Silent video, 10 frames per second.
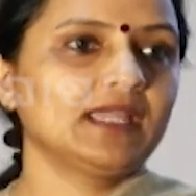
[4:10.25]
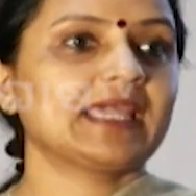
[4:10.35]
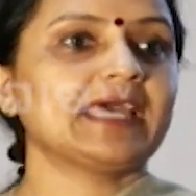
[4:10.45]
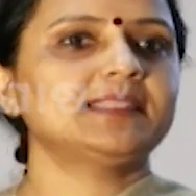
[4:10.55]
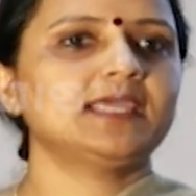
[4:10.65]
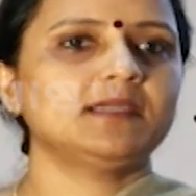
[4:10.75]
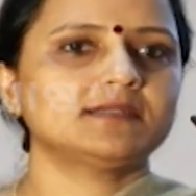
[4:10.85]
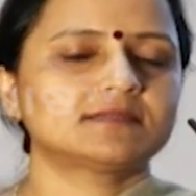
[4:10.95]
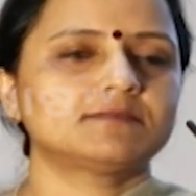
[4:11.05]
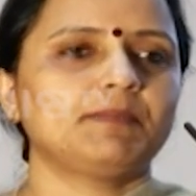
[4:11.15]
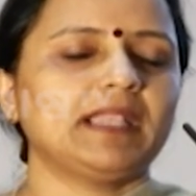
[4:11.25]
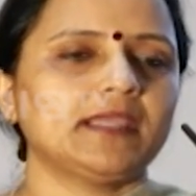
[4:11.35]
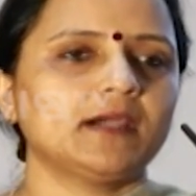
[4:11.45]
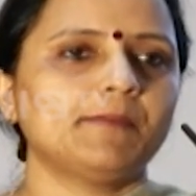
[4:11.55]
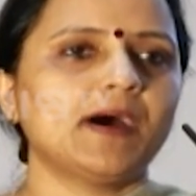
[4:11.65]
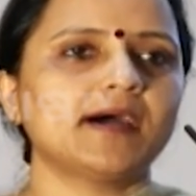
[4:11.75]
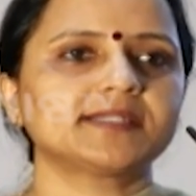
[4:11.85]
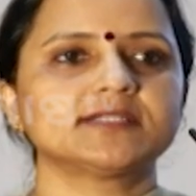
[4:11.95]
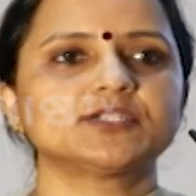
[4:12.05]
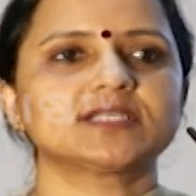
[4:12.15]
Can they play a
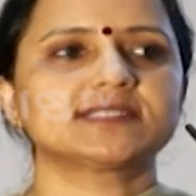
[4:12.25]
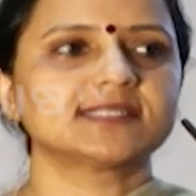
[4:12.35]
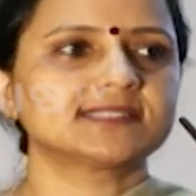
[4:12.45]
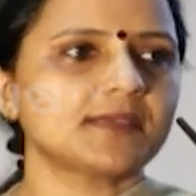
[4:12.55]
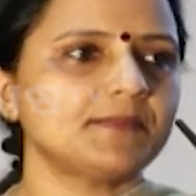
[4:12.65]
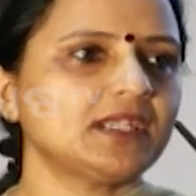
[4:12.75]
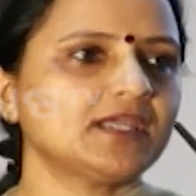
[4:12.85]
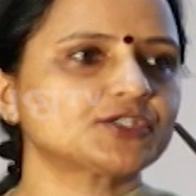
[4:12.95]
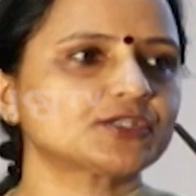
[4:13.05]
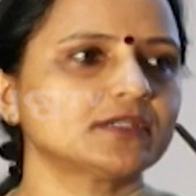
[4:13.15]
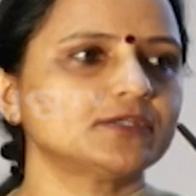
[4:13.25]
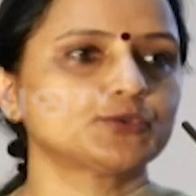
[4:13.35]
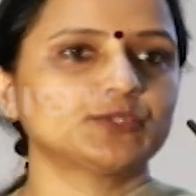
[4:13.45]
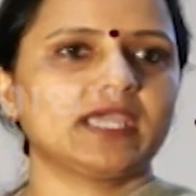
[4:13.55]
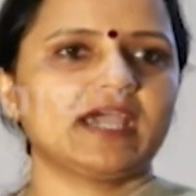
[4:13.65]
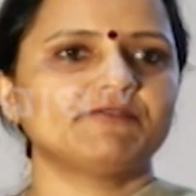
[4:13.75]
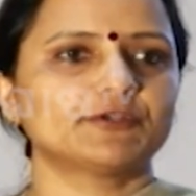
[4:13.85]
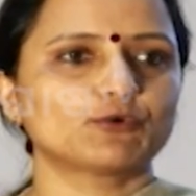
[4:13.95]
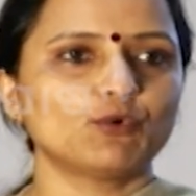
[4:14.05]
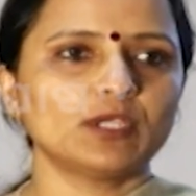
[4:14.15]
part in just dissemination? Do they have a
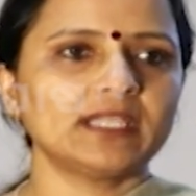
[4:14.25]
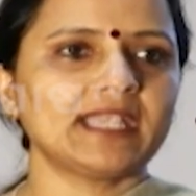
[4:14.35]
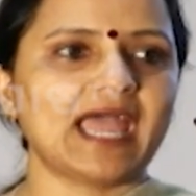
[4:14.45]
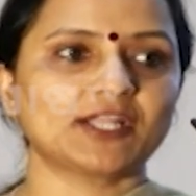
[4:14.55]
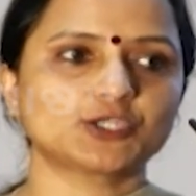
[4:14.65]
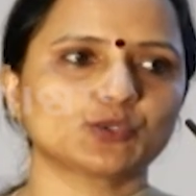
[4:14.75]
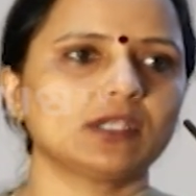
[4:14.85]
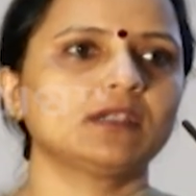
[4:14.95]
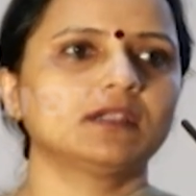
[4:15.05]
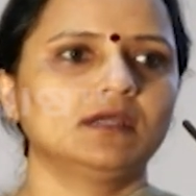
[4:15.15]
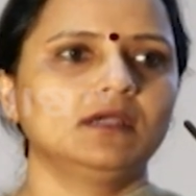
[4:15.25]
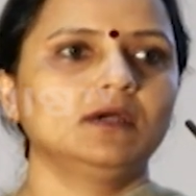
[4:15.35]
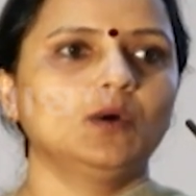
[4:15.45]
role in actual